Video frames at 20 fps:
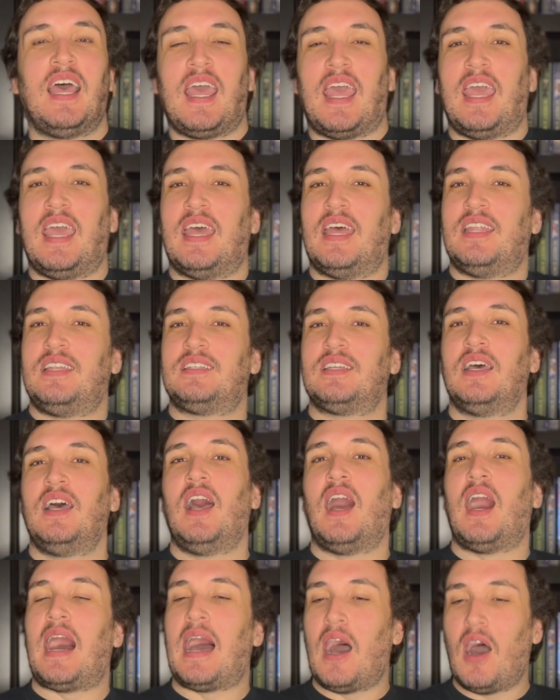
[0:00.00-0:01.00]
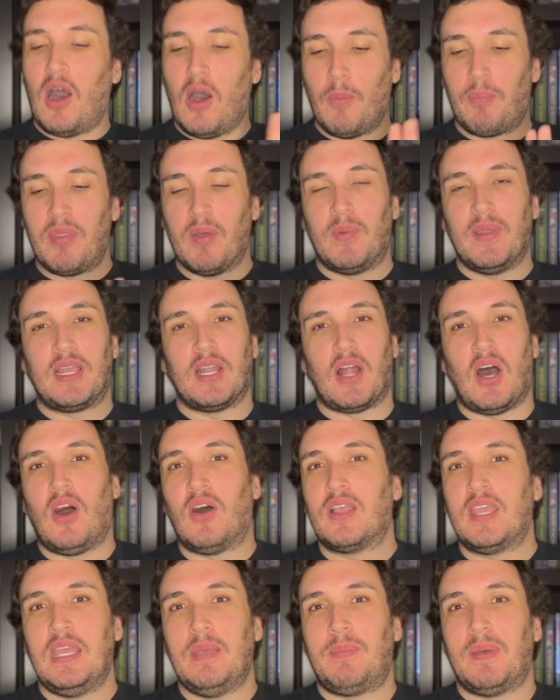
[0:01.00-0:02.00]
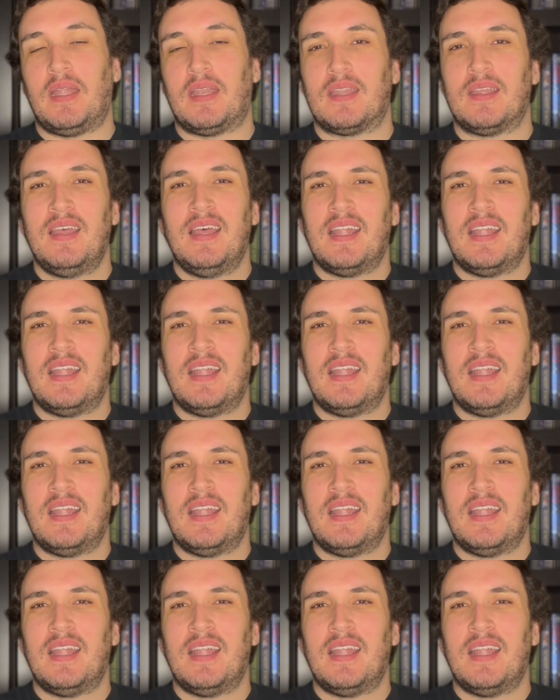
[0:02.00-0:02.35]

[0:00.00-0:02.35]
and I hope that we can all keep it